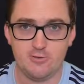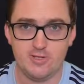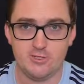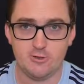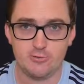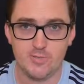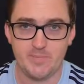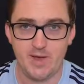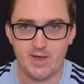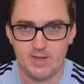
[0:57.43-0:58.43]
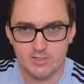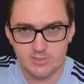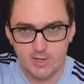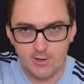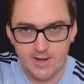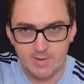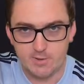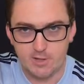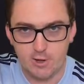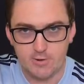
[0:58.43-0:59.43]
then do remember to go down
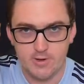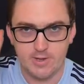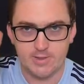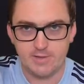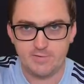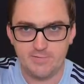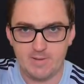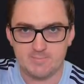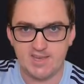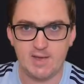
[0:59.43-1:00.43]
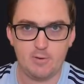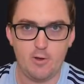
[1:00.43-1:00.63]
below, leave a thumbs up